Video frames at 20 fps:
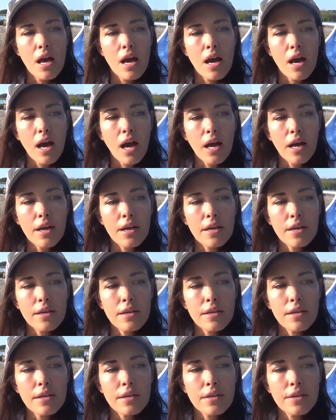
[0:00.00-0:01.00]

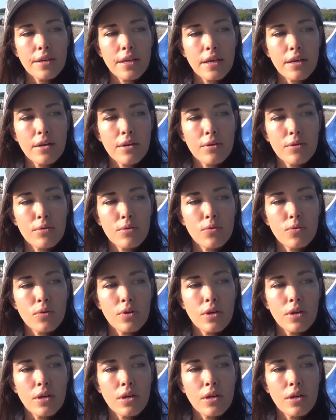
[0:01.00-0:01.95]
I now,